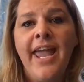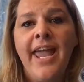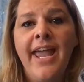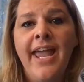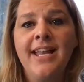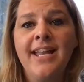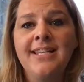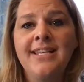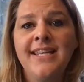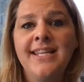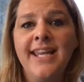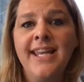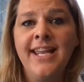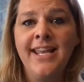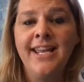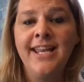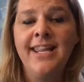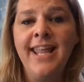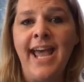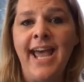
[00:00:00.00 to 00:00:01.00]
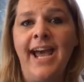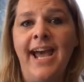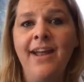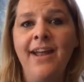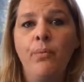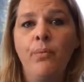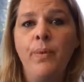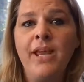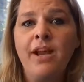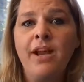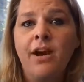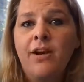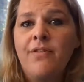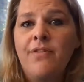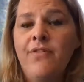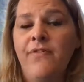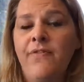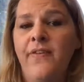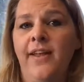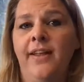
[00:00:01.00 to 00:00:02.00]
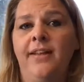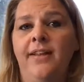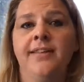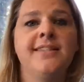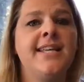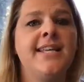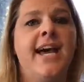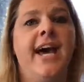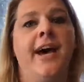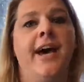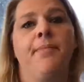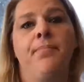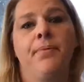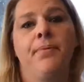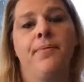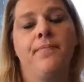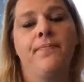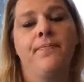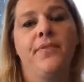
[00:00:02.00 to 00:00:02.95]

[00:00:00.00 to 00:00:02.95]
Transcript: And in that, we are filled up.